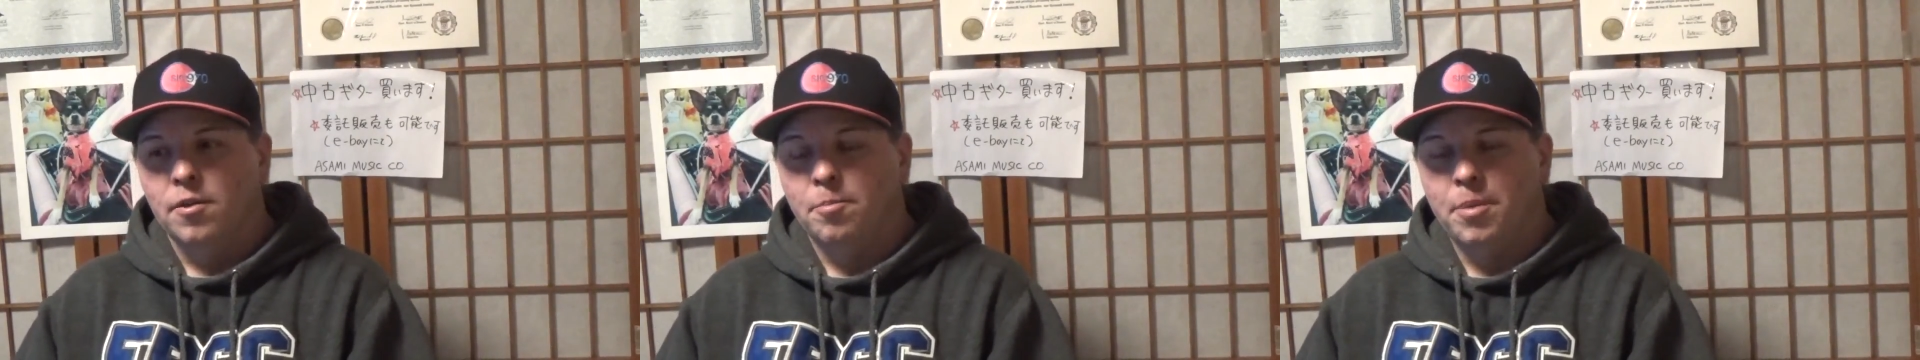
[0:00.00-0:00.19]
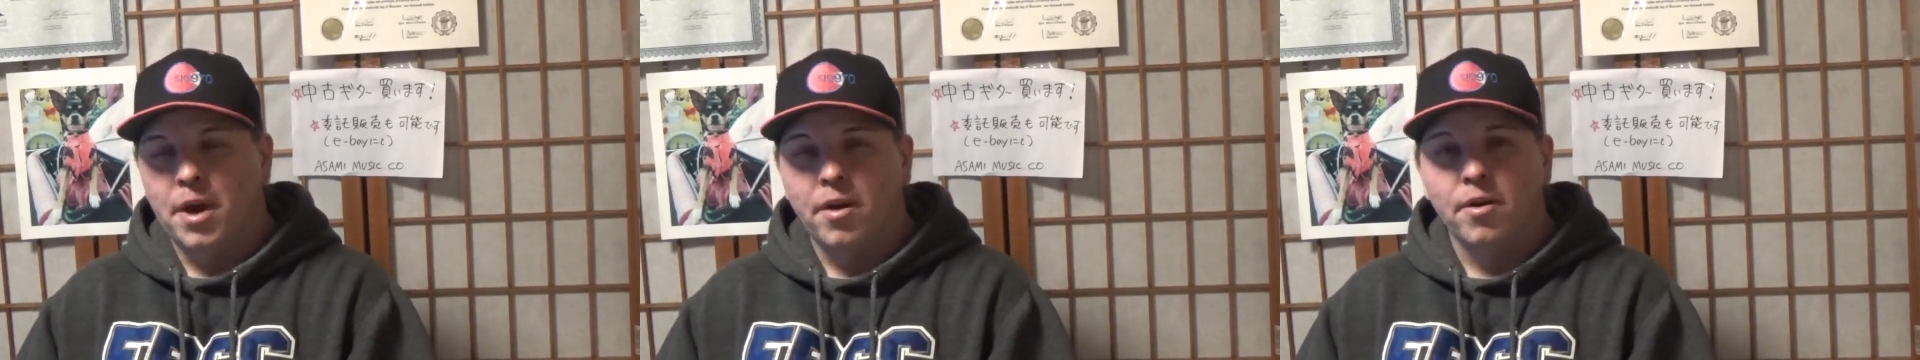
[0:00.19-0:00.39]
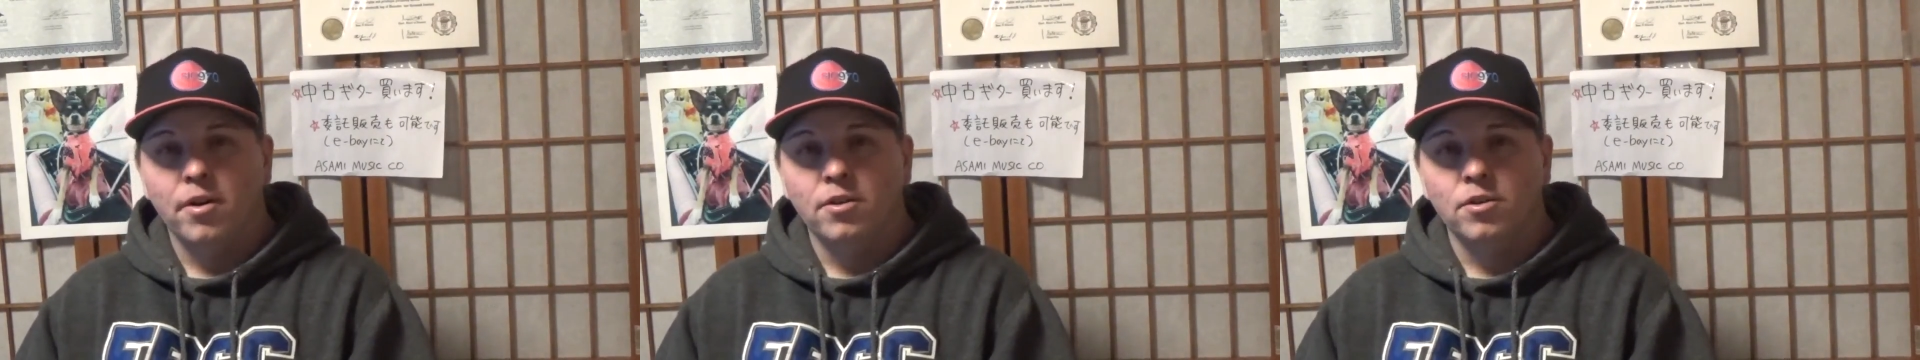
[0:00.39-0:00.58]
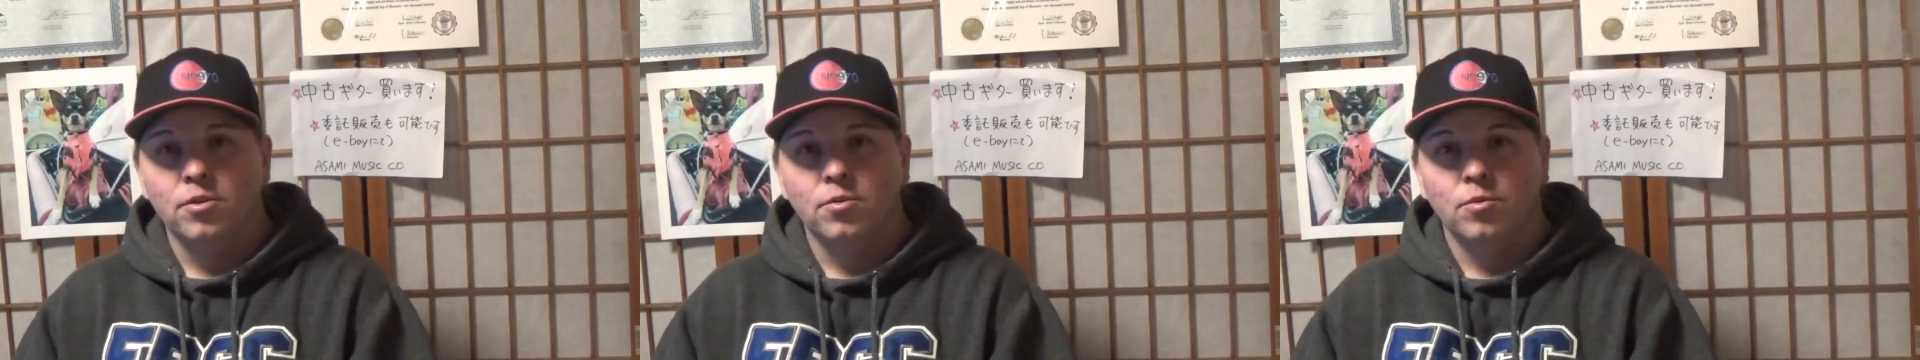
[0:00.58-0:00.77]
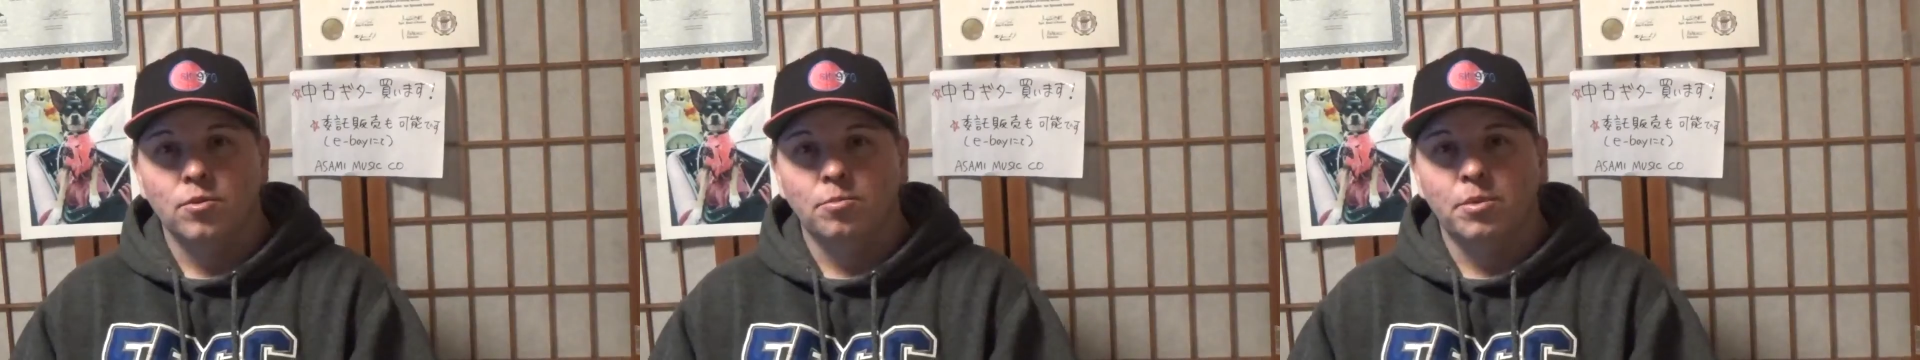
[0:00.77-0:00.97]

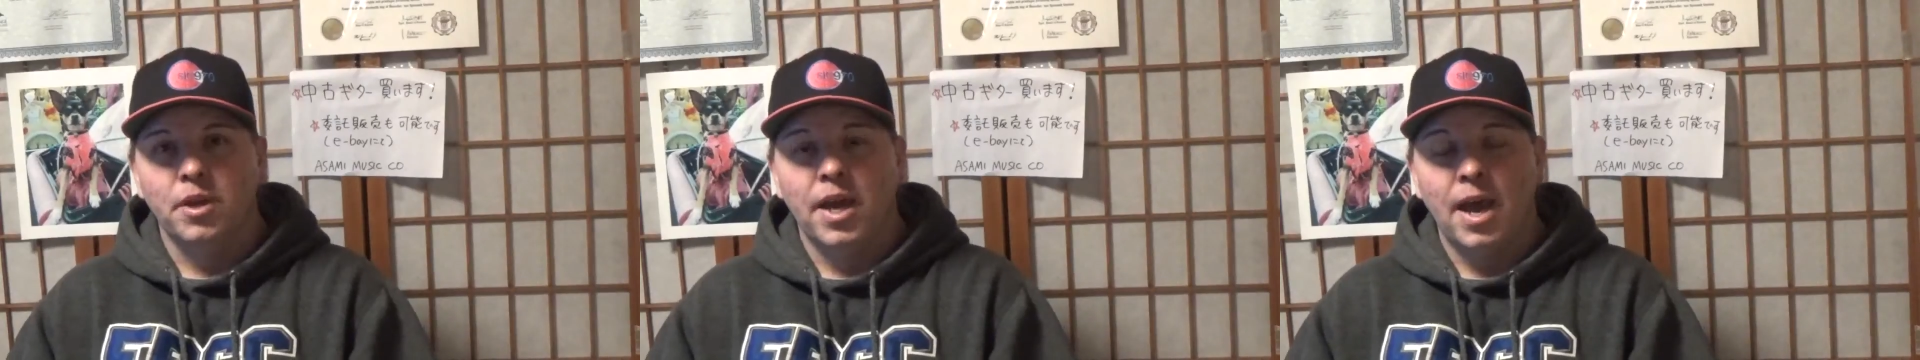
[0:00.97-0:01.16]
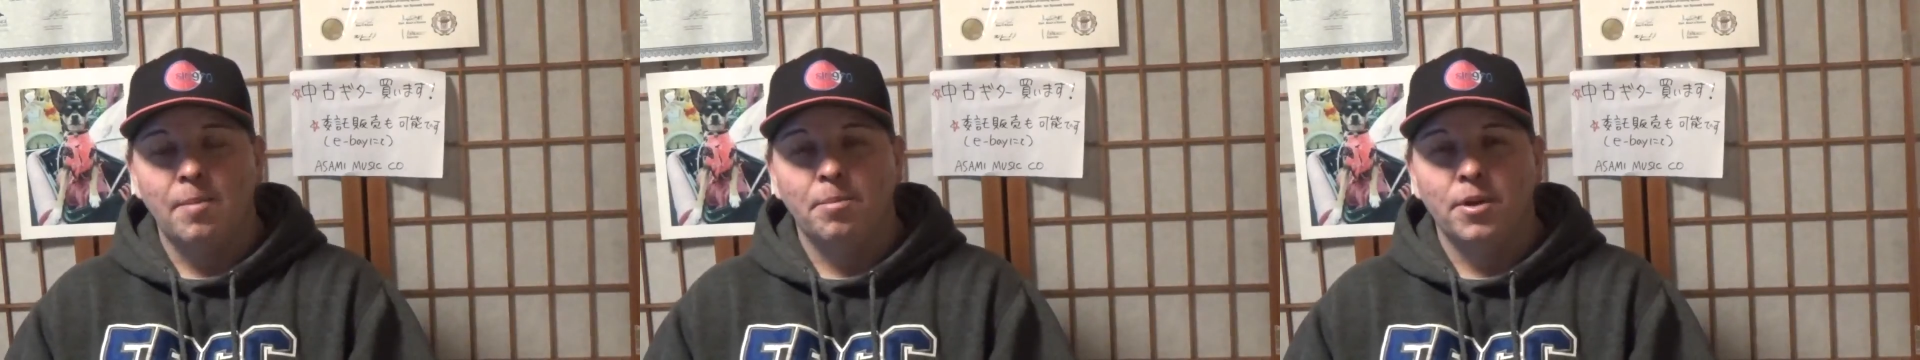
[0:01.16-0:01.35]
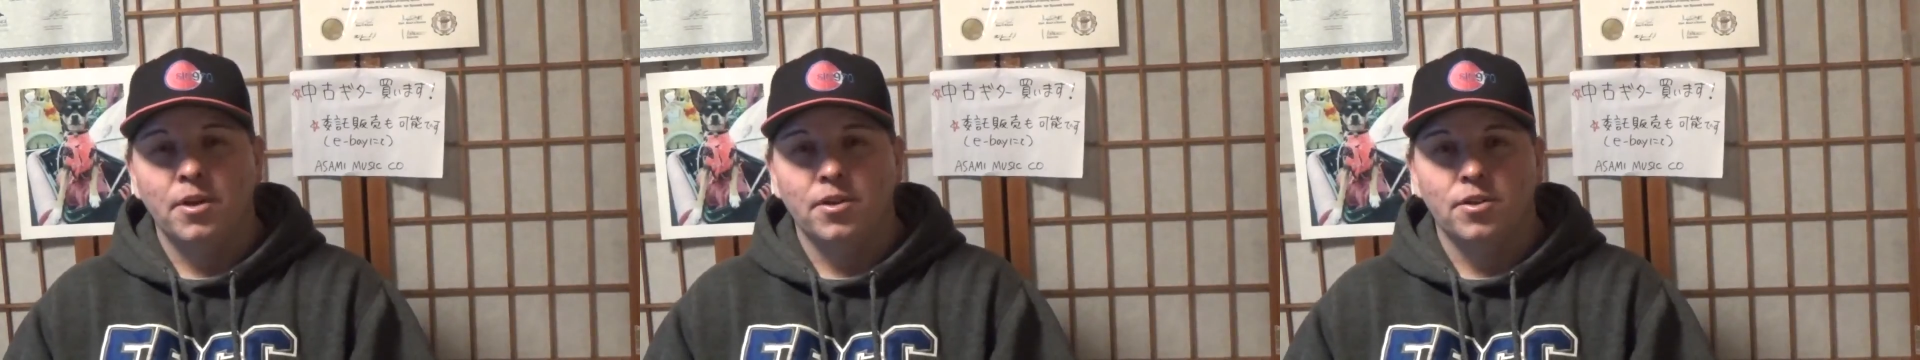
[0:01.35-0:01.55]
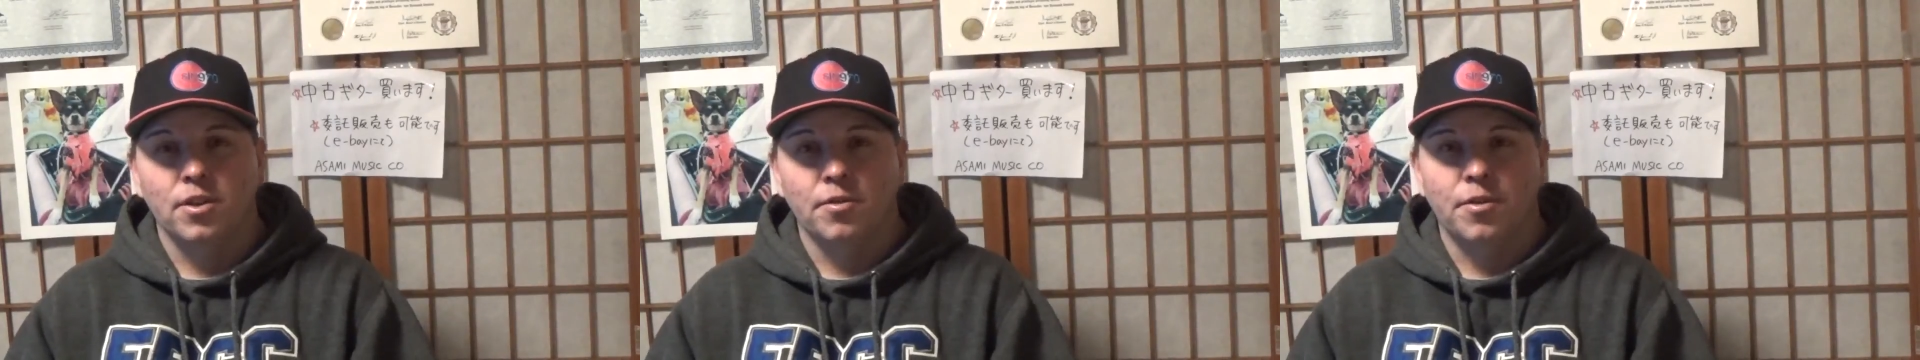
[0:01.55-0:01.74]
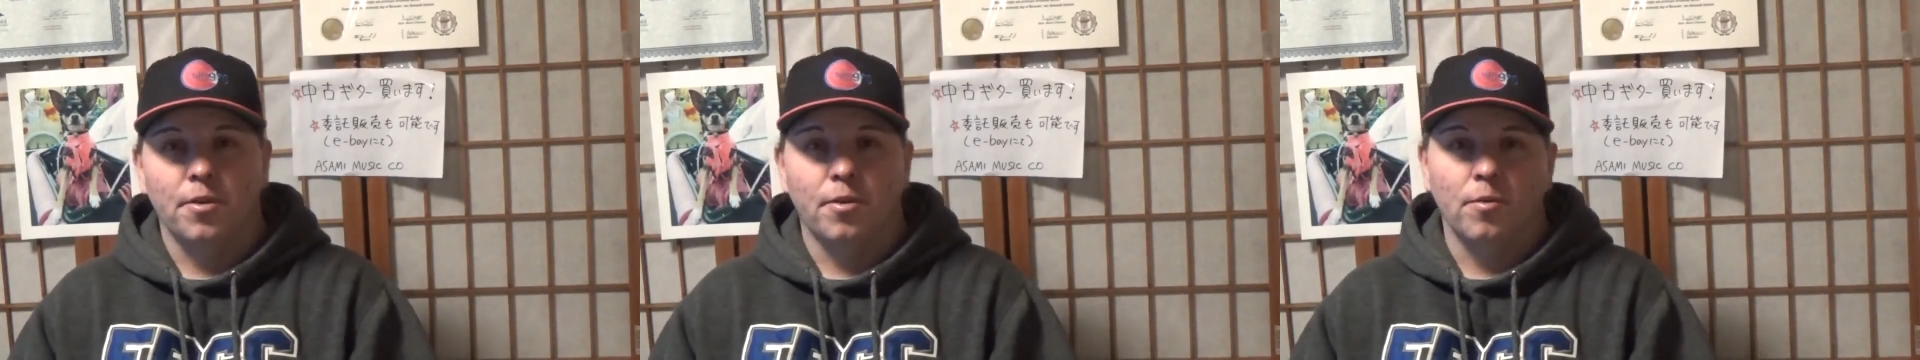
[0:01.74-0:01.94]
parents would be happy to
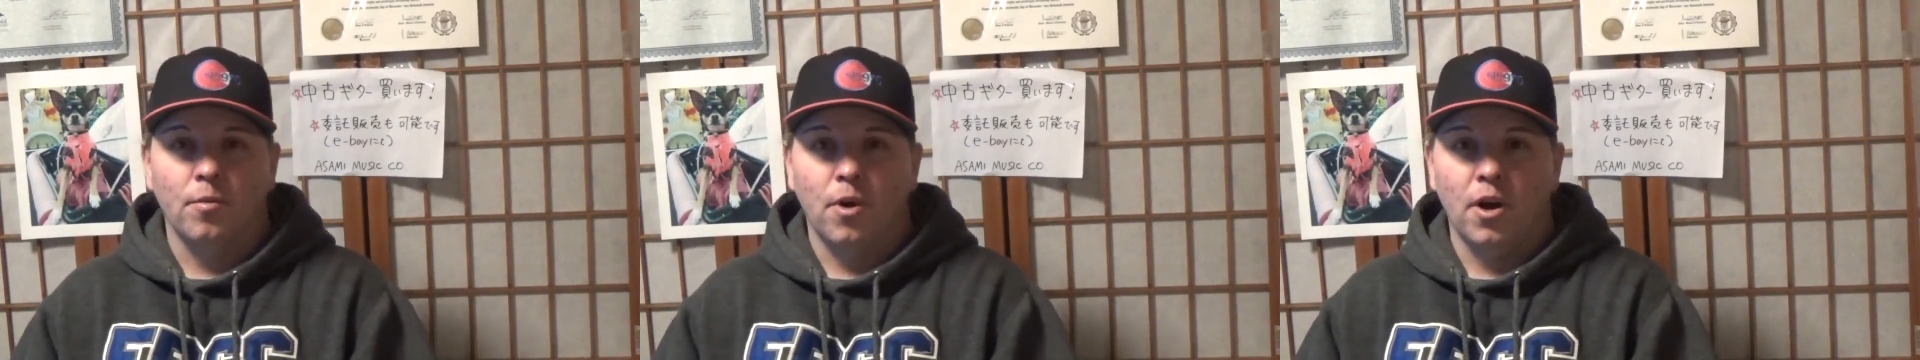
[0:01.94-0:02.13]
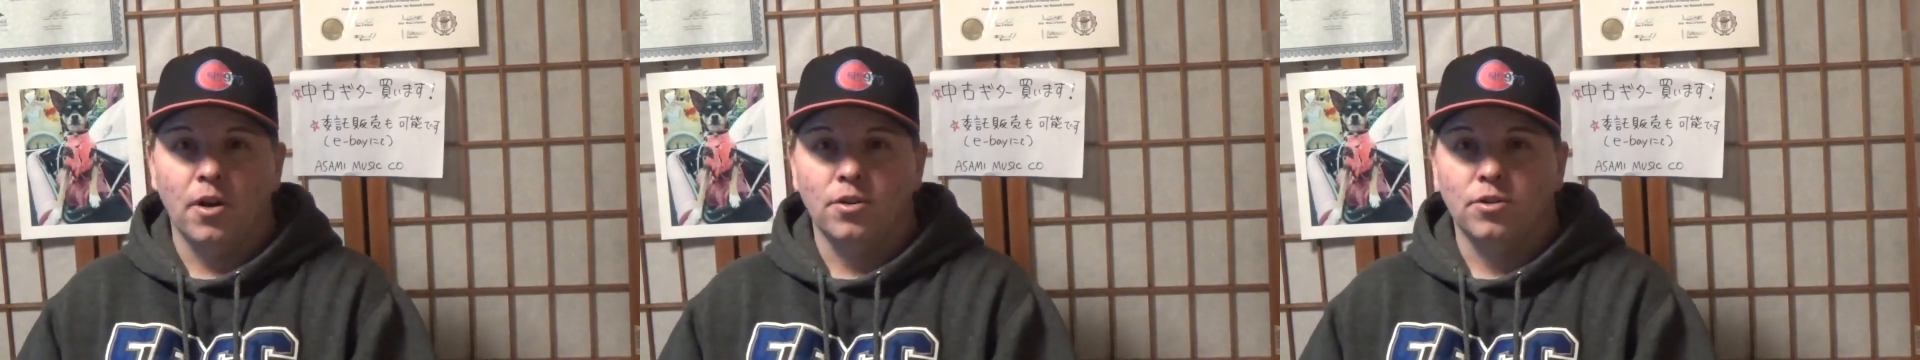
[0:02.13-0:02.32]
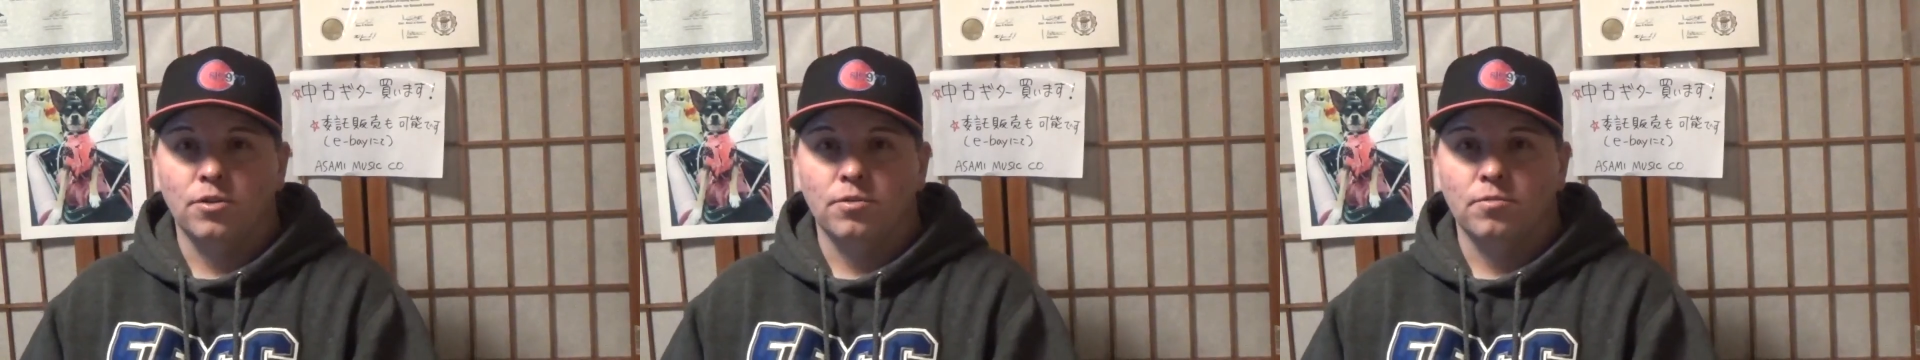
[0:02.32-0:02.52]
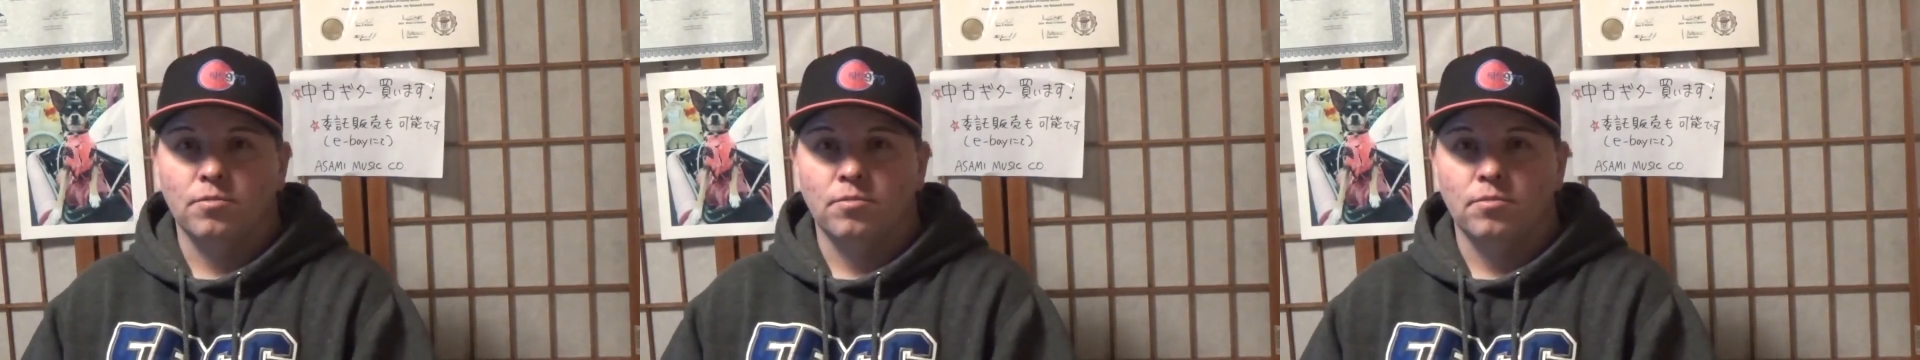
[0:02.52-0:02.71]
sit there and watch,